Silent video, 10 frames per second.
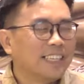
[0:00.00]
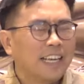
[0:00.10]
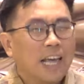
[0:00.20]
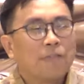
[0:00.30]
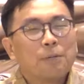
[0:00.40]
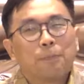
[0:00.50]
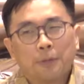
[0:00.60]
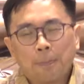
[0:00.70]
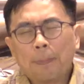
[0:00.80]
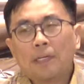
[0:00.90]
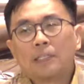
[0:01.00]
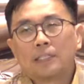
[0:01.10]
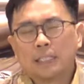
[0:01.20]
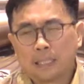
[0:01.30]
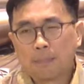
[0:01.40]
Every
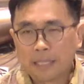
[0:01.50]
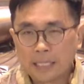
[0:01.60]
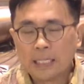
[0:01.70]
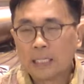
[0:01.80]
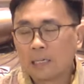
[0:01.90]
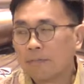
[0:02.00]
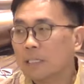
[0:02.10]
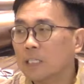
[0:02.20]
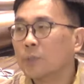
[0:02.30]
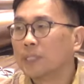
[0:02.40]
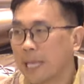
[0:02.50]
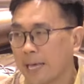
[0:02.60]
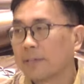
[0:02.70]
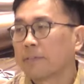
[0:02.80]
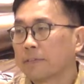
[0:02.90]
rebirth is the beginning of a new
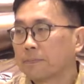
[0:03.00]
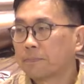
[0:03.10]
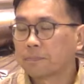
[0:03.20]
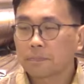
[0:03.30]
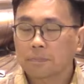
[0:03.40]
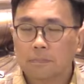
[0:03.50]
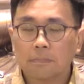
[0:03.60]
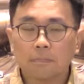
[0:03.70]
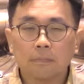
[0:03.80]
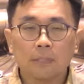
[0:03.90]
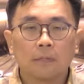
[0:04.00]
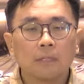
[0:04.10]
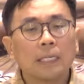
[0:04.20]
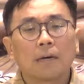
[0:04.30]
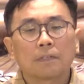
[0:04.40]
death.
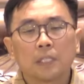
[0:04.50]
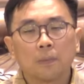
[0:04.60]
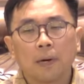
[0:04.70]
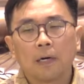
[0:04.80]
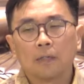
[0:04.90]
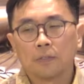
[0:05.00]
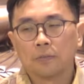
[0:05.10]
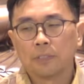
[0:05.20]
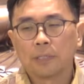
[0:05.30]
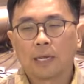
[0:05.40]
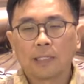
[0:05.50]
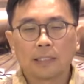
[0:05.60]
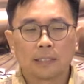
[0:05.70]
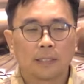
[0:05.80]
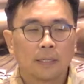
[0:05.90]
Only after a while you
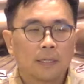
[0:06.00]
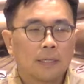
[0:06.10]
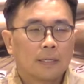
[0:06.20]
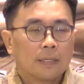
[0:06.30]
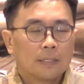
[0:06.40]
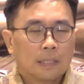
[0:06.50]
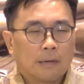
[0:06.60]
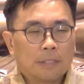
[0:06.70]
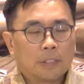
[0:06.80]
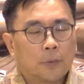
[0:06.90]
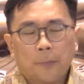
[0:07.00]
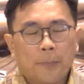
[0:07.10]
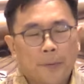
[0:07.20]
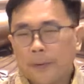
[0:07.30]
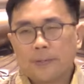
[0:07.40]
realize there is no
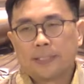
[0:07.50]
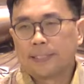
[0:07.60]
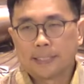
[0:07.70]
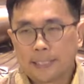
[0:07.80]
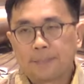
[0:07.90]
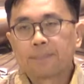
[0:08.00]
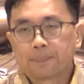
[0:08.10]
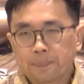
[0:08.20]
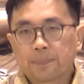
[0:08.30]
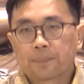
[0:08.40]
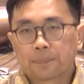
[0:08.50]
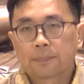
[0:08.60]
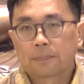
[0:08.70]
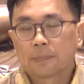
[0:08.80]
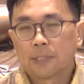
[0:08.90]
point.
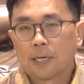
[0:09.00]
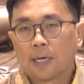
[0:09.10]
Yeah.